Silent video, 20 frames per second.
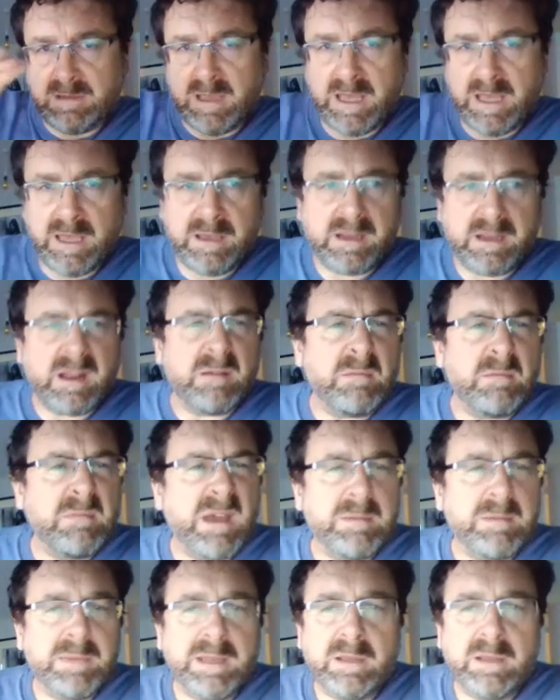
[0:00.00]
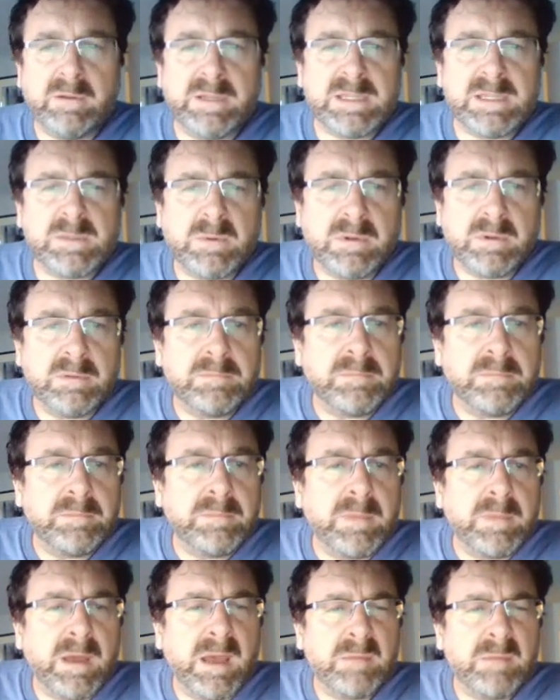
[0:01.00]
I can't remember how many on this one.
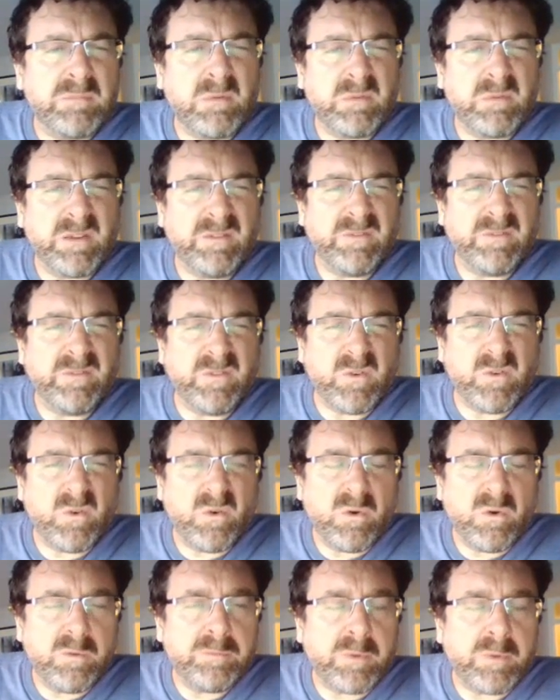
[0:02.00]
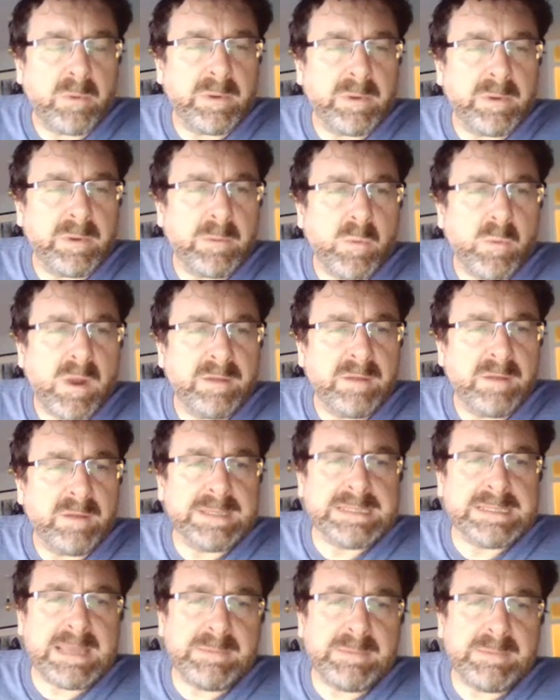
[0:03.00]
Probably 4, probably one
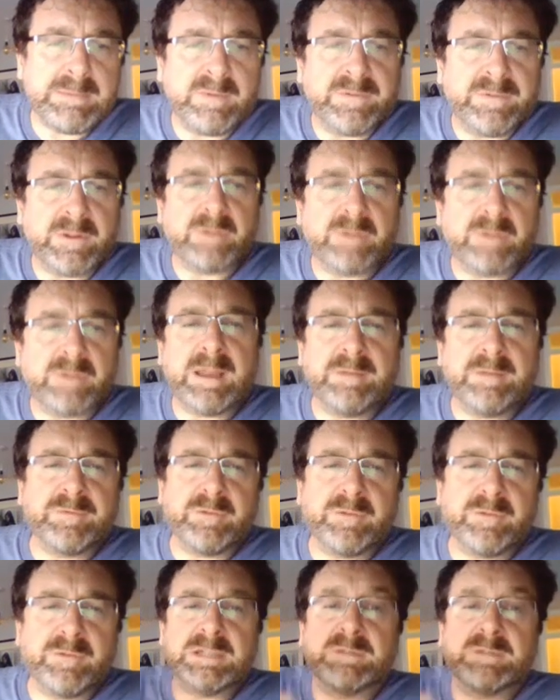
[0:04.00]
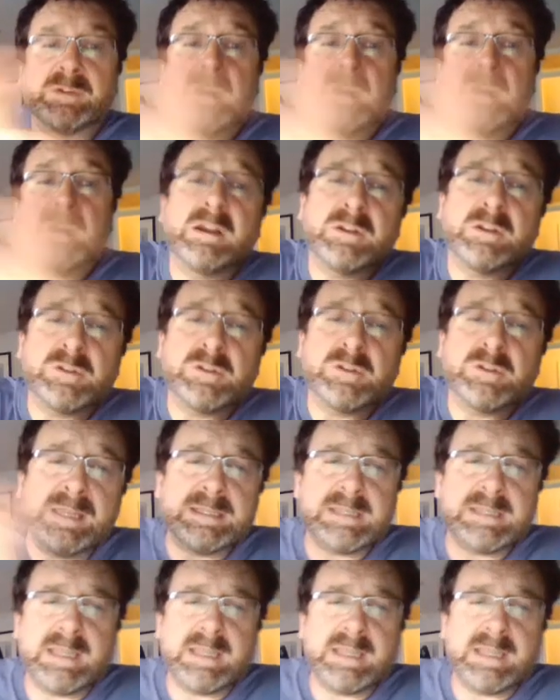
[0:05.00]
for the debit, one for the credit for each of cargo
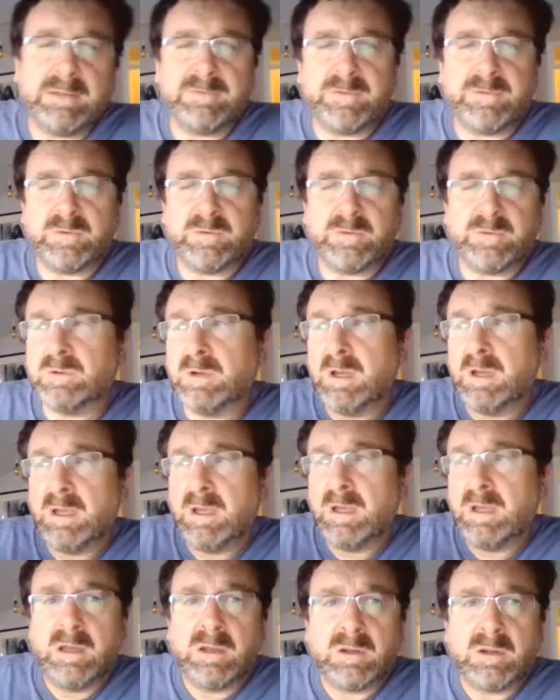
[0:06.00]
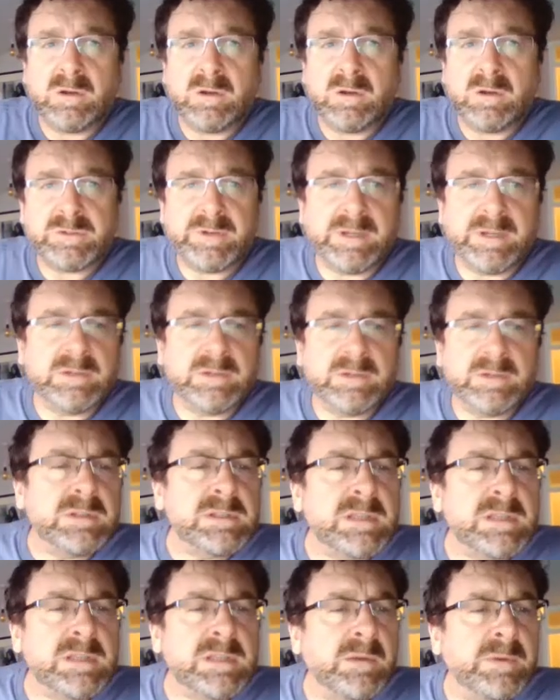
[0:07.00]
trades, and then for cost
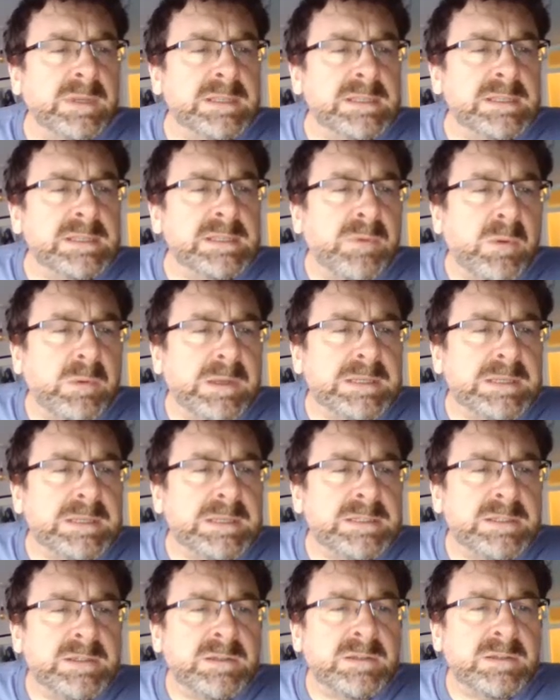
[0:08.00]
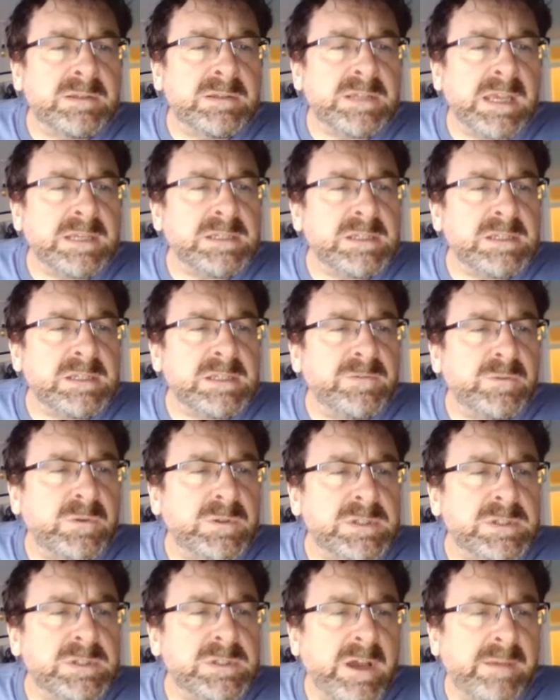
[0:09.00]
records. So we need to probably change this
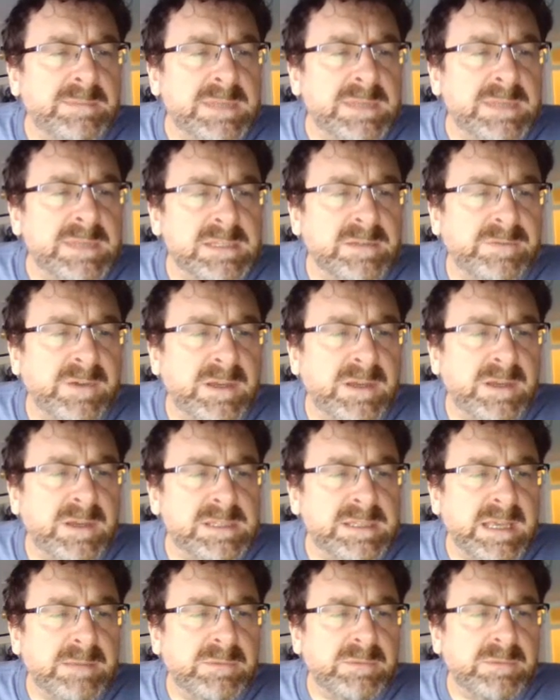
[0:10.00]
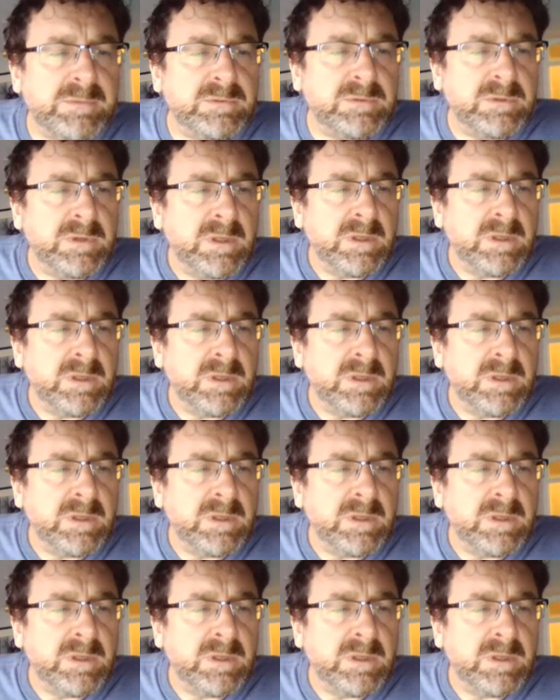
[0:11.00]
4 times. That's the first table.